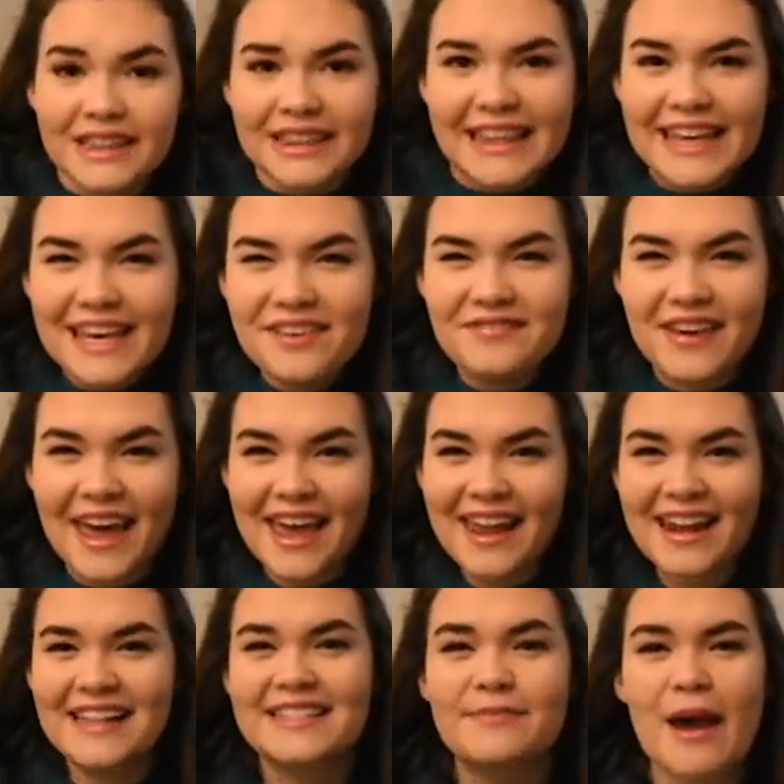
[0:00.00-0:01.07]
leave
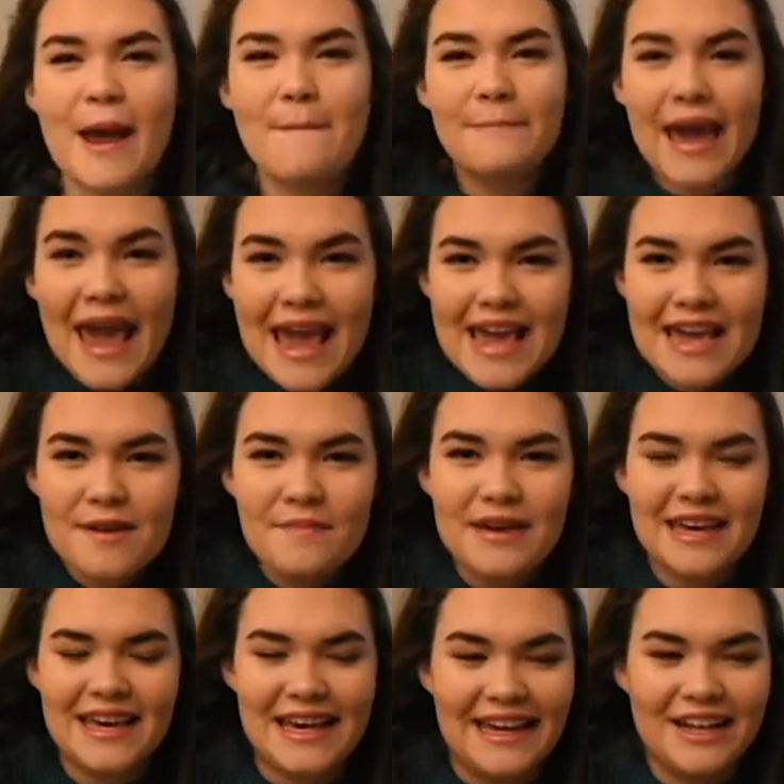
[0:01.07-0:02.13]
it. It's my baby,
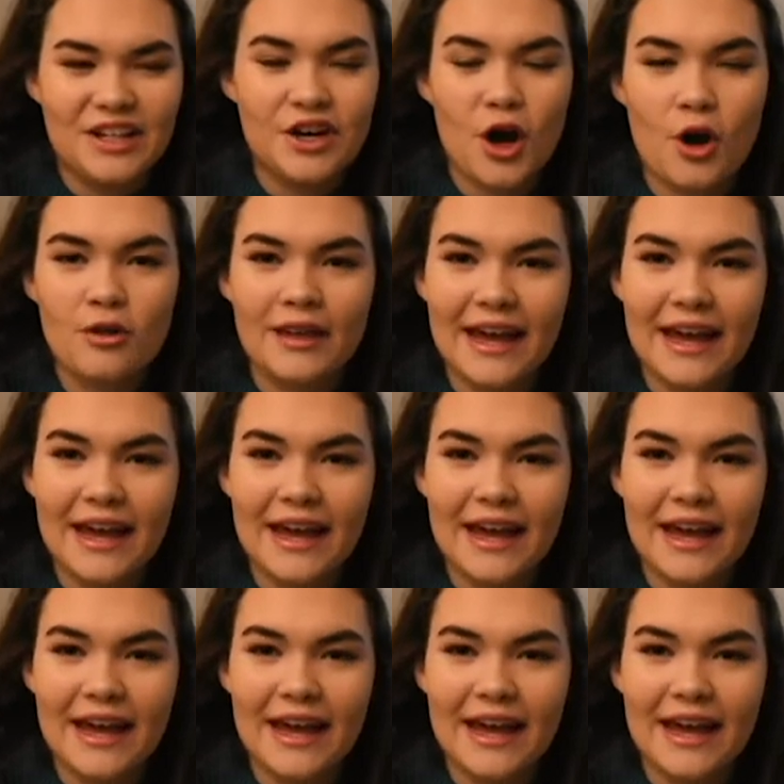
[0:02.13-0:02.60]
you know,